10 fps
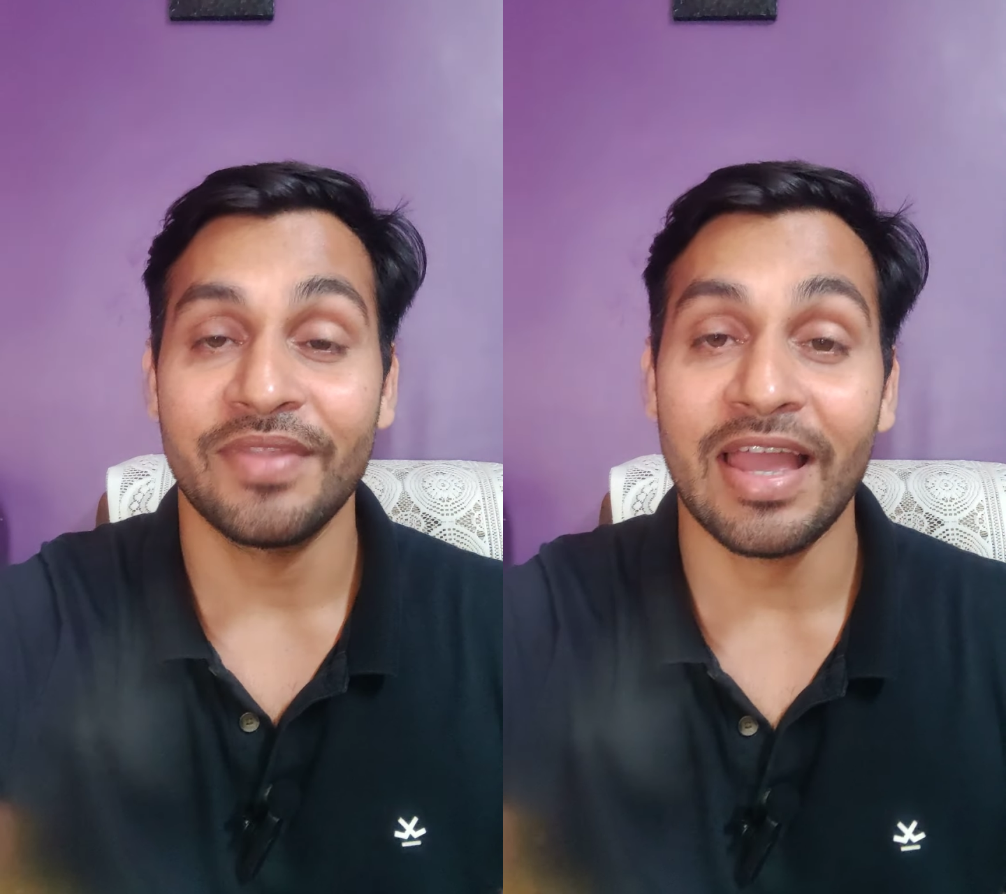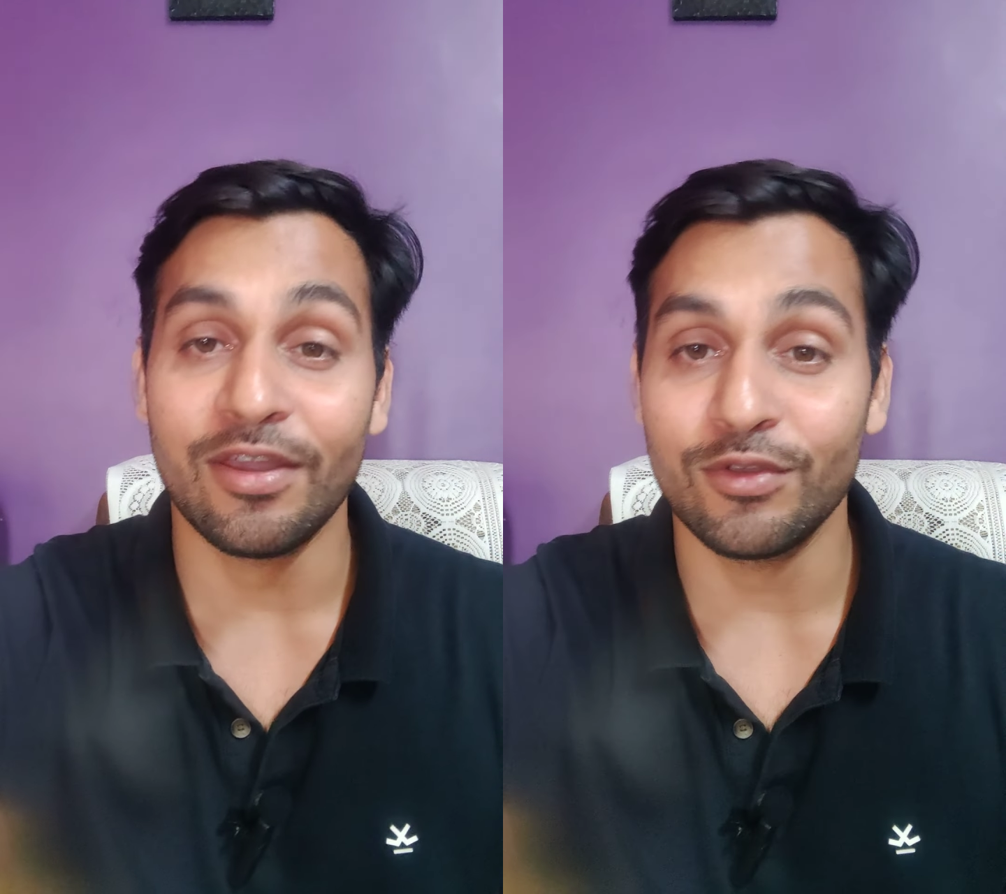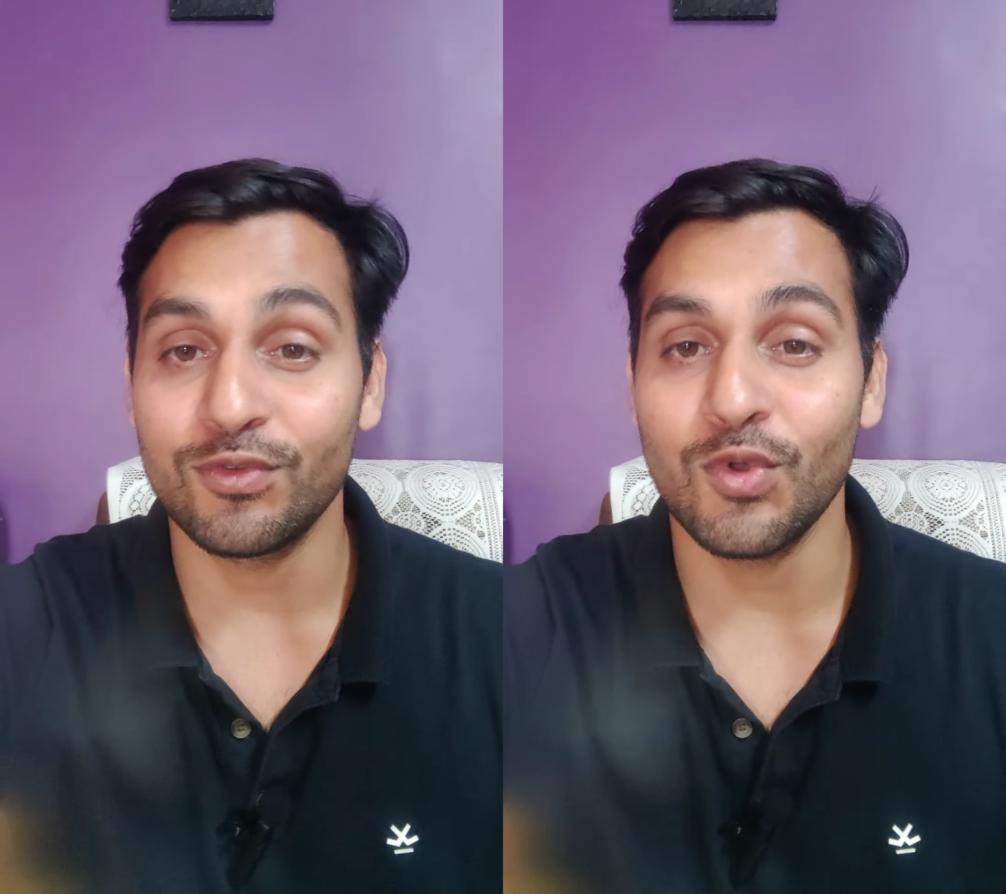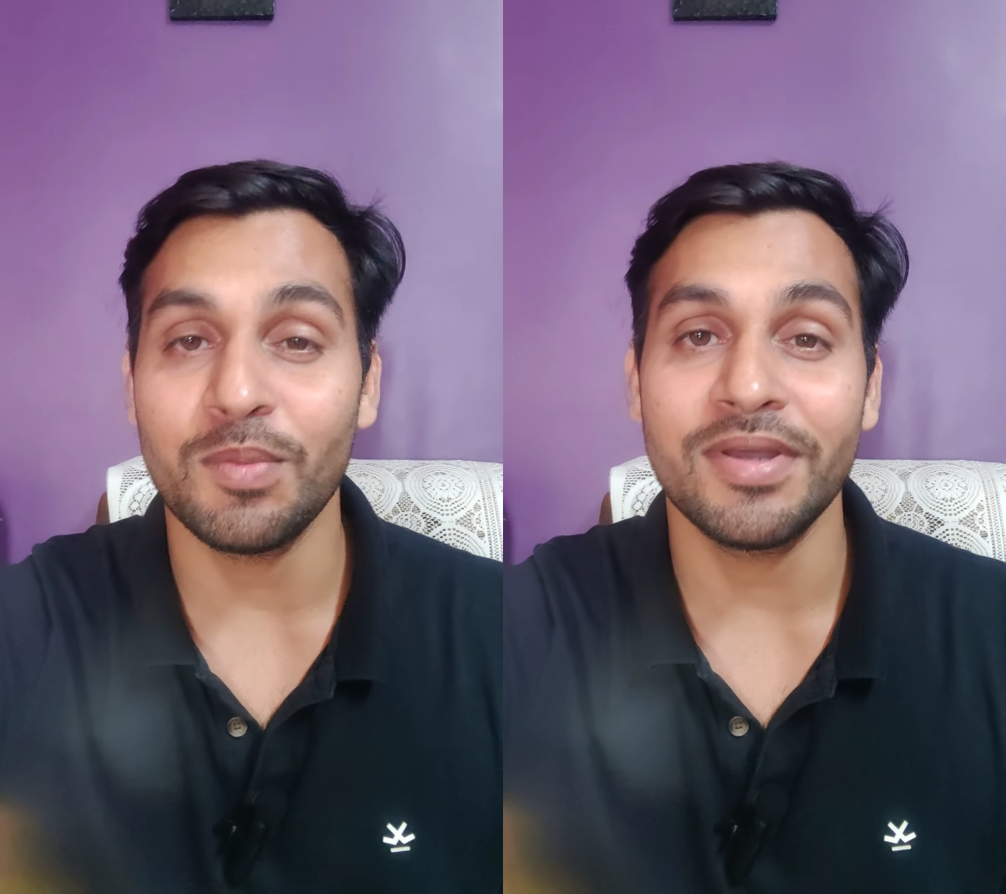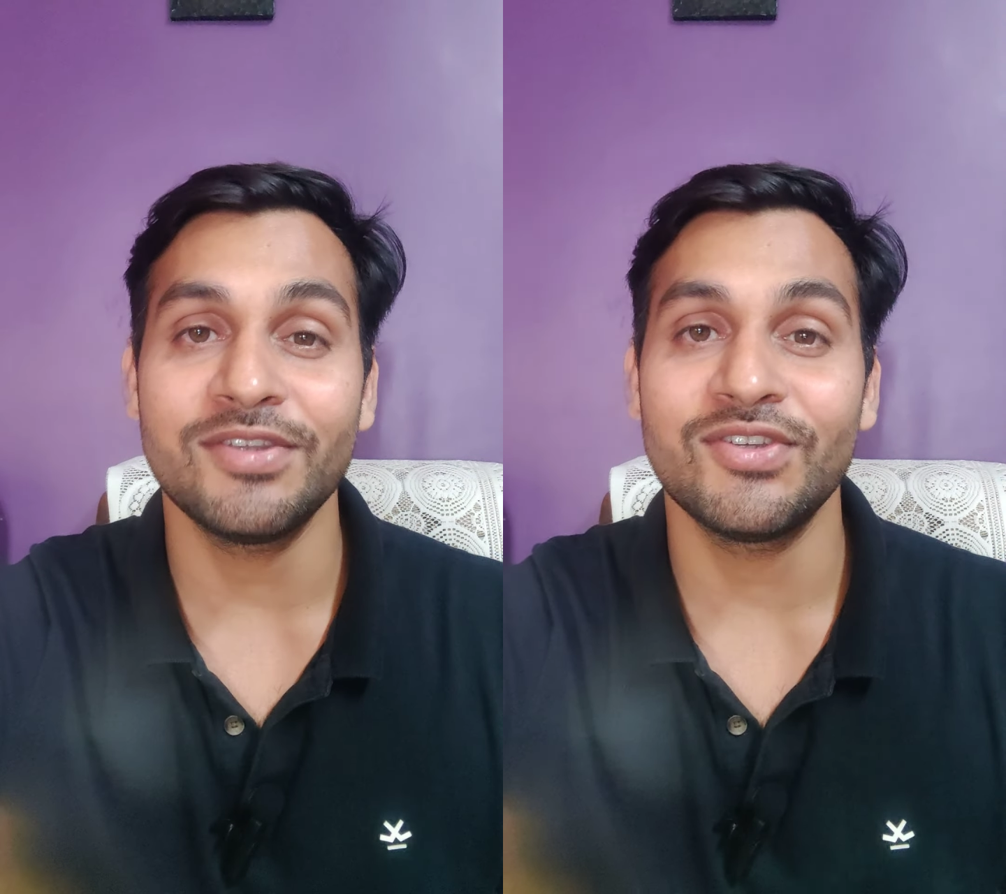Thank you so
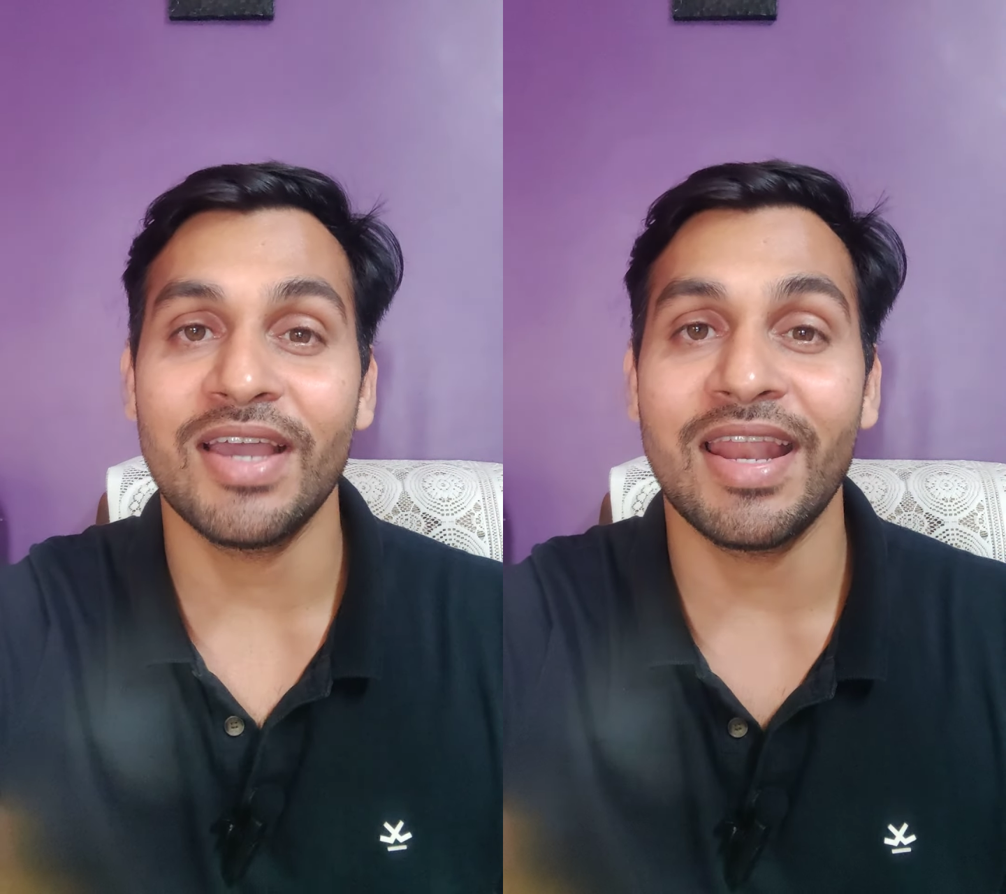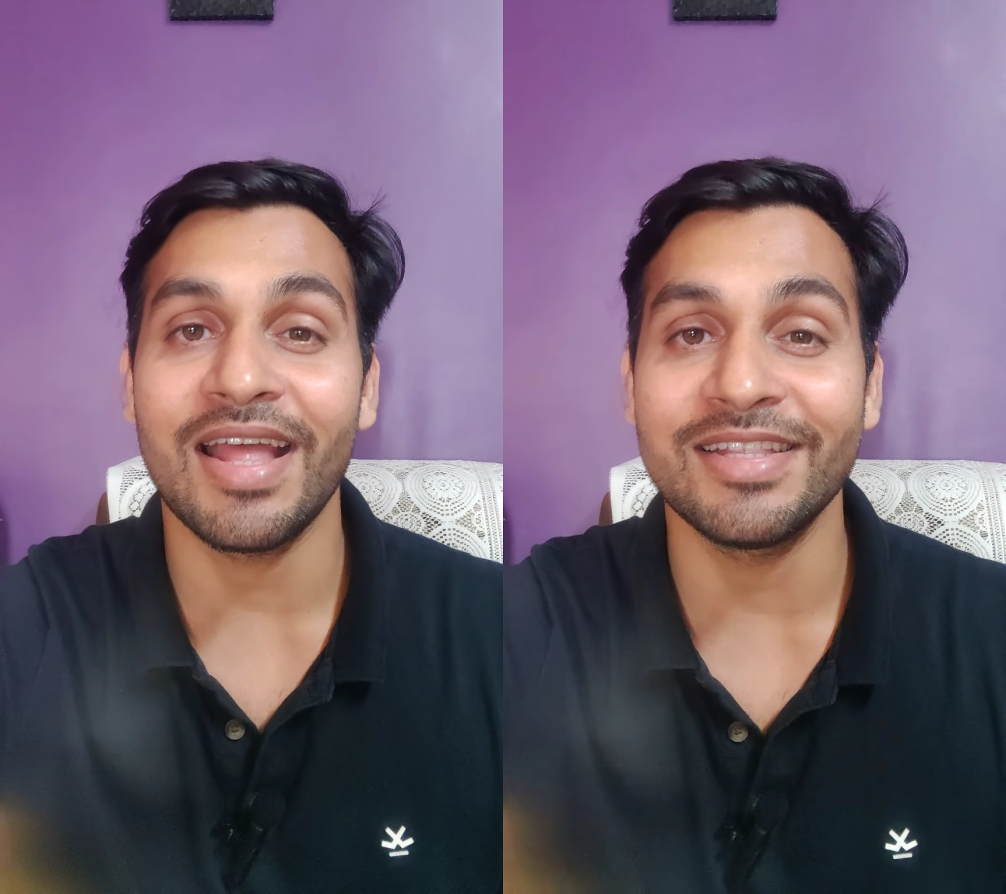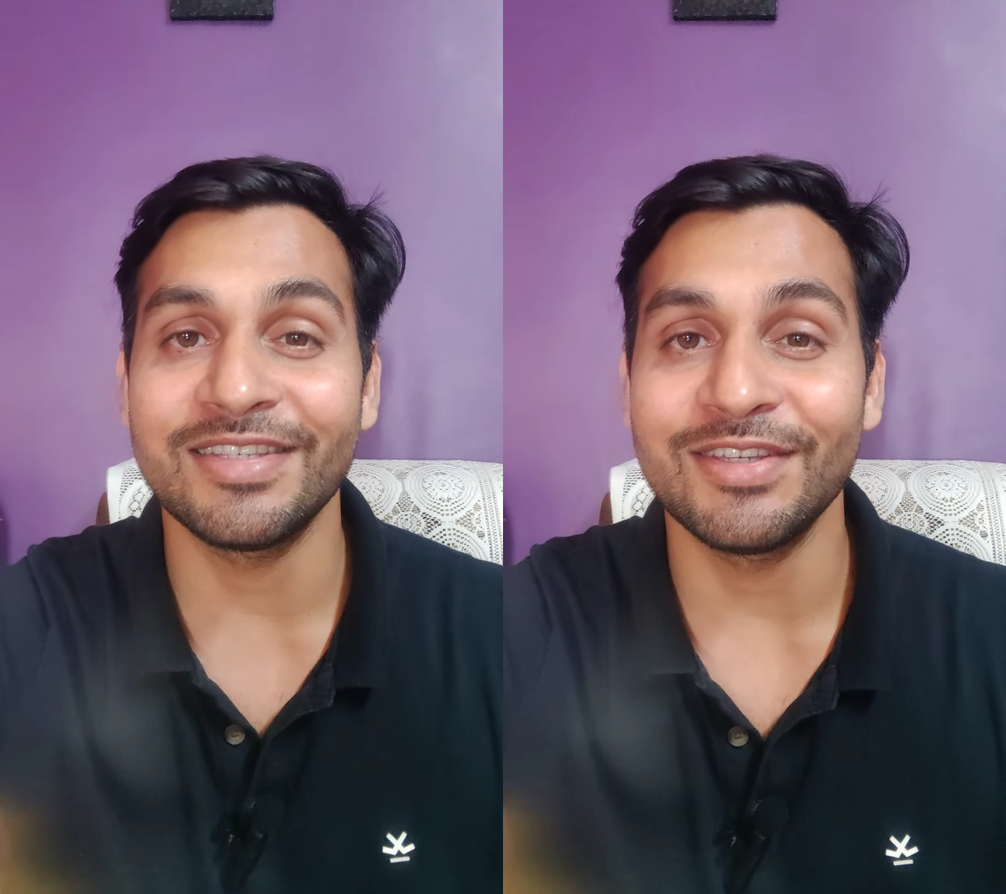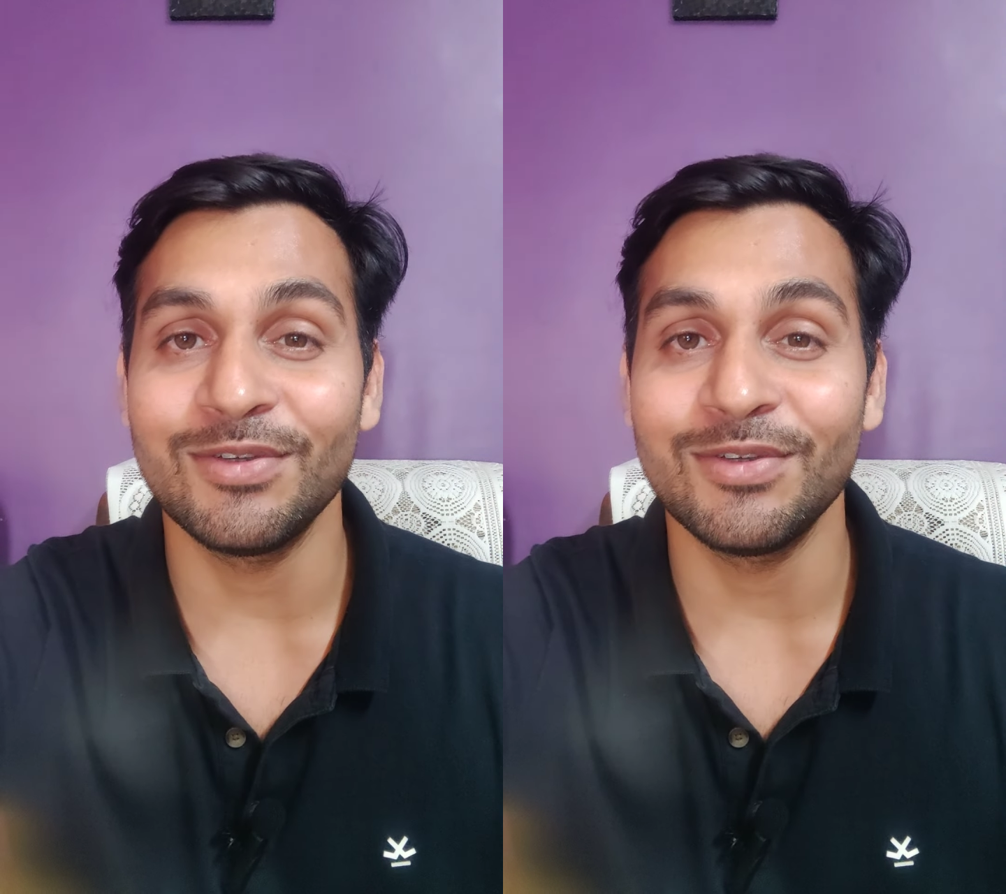much, and I'll see